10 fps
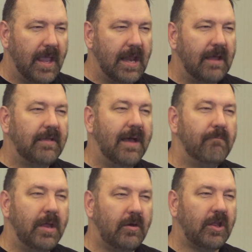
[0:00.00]
and I've
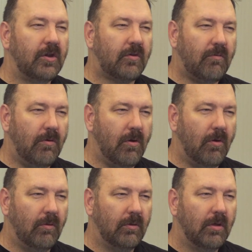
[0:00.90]
got better
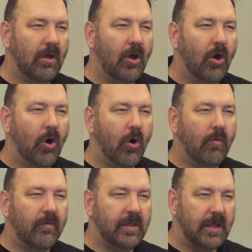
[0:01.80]
control
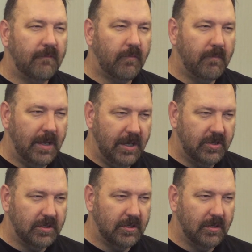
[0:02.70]
over the
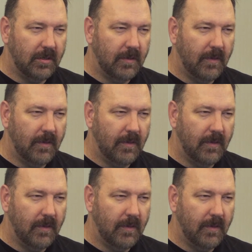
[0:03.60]
information